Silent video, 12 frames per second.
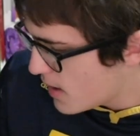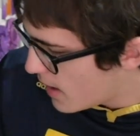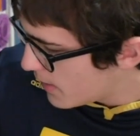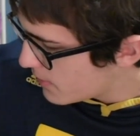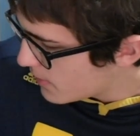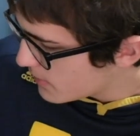
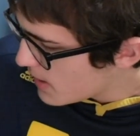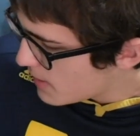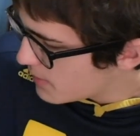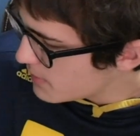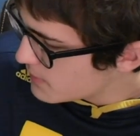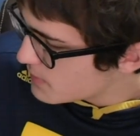I don't know what
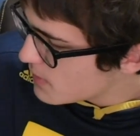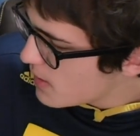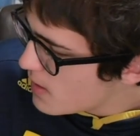that is.